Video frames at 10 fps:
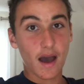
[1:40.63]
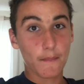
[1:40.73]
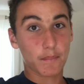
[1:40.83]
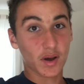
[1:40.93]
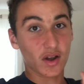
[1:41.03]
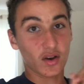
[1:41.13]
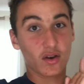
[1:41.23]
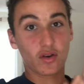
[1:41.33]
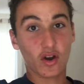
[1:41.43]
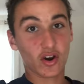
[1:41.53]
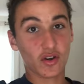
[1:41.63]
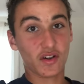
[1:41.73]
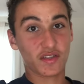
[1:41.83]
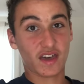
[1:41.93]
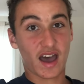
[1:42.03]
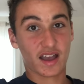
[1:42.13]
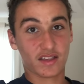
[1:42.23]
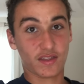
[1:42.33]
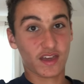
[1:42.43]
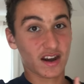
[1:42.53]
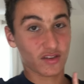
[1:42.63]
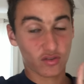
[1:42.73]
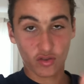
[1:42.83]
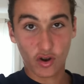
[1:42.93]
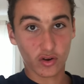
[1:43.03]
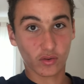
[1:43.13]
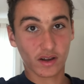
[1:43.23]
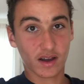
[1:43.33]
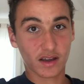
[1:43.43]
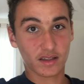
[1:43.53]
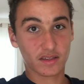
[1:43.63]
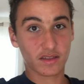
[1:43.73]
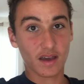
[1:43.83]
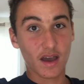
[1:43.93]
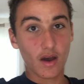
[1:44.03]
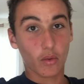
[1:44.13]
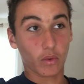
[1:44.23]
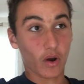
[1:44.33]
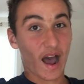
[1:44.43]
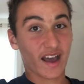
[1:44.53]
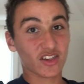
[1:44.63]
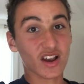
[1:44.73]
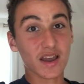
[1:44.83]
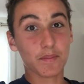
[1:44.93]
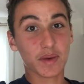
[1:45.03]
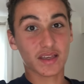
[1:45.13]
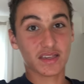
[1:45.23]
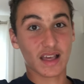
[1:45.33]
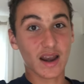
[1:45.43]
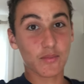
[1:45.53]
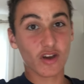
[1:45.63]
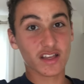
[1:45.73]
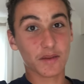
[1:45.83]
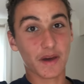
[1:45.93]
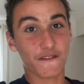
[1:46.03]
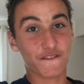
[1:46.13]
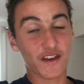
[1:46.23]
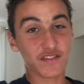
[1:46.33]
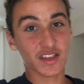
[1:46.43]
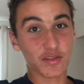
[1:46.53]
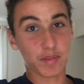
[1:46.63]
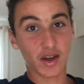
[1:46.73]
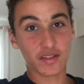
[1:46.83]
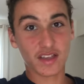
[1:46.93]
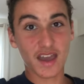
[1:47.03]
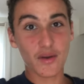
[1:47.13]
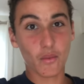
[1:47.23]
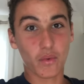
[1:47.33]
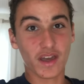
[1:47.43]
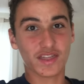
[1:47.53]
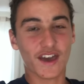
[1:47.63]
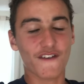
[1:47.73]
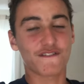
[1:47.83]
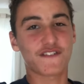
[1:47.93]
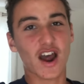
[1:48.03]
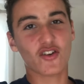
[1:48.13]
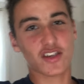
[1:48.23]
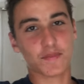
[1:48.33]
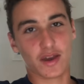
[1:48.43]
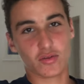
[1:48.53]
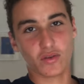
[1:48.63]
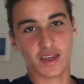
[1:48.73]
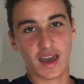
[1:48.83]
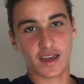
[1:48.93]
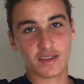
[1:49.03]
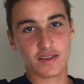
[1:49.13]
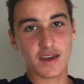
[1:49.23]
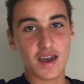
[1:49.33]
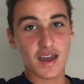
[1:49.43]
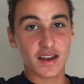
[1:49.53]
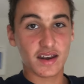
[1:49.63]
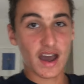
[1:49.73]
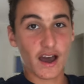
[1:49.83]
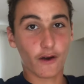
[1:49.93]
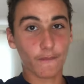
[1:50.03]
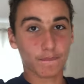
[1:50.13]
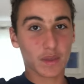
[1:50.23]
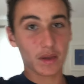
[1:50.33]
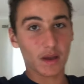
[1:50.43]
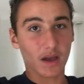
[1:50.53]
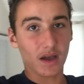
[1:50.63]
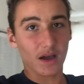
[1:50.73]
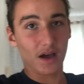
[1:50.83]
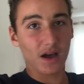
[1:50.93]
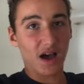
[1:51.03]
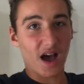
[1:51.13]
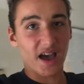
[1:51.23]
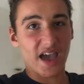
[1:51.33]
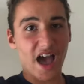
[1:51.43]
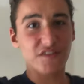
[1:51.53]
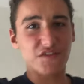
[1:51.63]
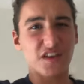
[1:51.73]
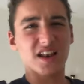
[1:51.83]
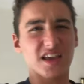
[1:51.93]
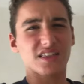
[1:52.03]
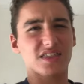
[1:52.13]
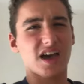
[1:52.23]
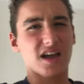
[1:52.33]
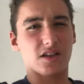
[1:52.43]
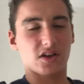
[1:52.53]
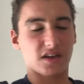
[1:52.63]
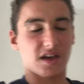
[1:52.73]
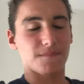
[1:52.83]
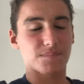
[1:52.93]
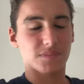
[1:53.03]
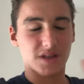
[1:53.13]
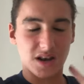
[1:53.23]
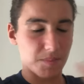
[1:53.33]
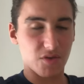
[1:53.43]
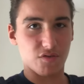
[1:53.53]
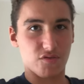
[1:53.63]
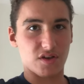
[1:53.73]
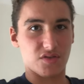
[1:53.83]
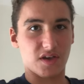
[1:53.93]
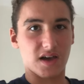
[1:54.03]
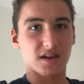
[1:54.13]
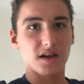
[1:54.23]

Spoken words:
but not only that, that is not all, guys. We'll actually be celebrating my 15th birthday with a very special guest. Now, I have a feeling that... Okay, let me rephrase that.